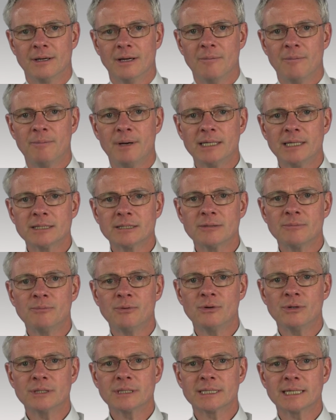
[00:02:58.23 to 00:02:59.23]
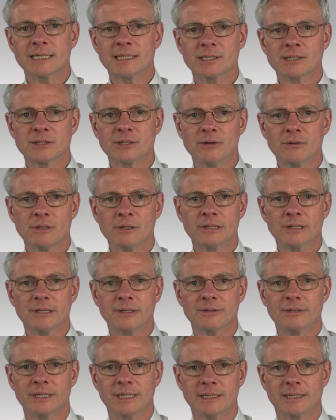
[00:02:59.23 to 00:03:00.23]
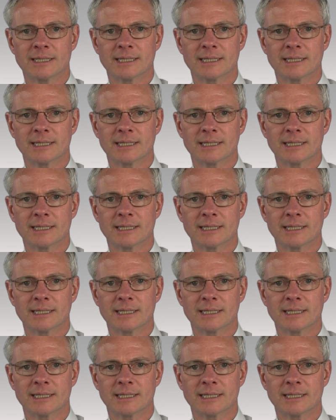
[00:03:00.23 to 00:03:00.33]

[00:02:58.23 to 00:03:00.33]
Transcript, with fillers: Apostle Paul said it so clearly in